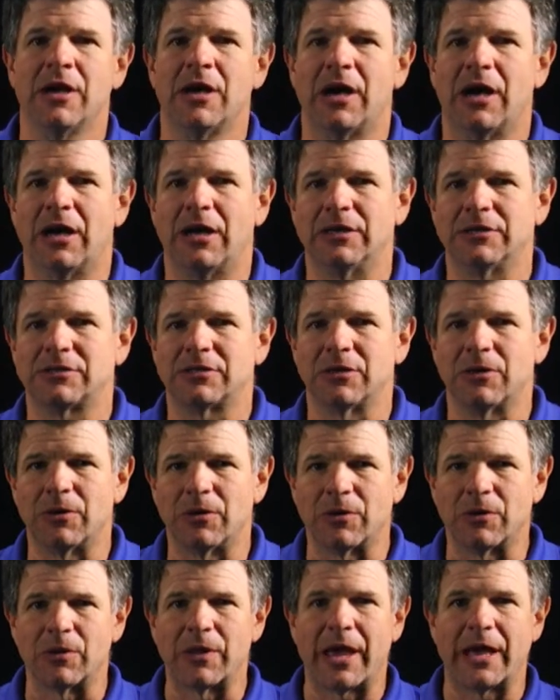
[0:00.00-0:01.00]
Uh,
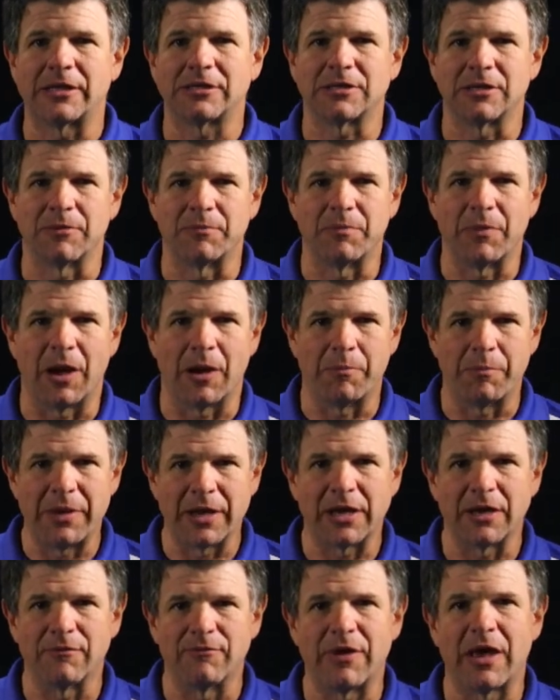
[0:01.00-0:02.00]
so that's a, a
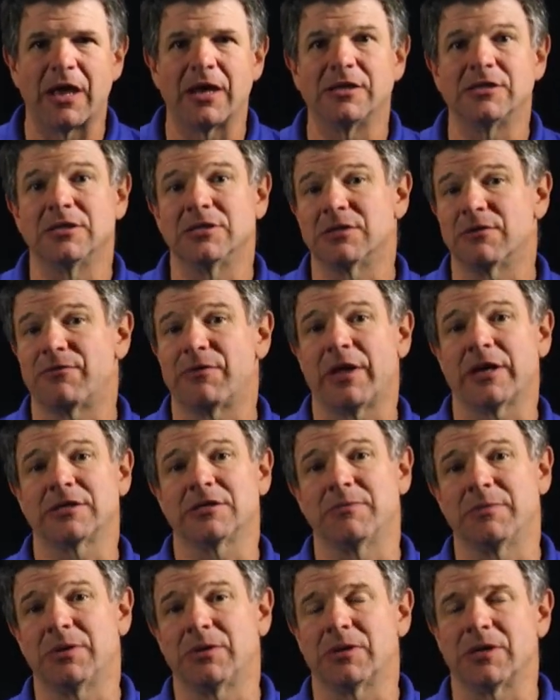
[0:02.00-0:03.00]
big advantage is the
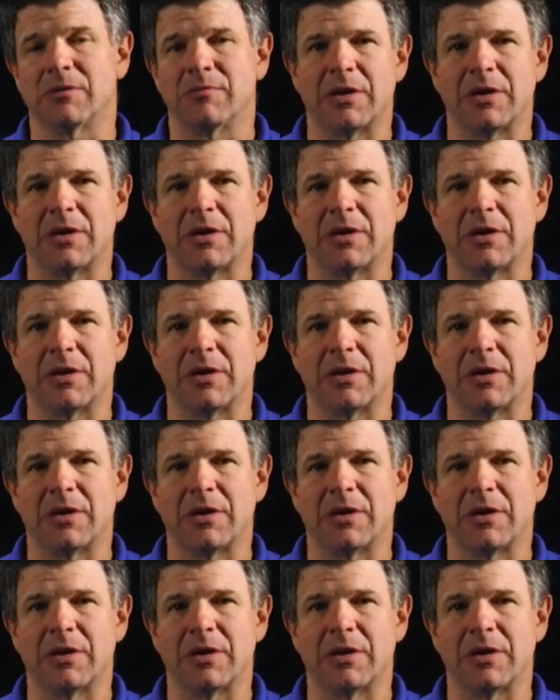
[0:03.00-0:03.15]
flexibility,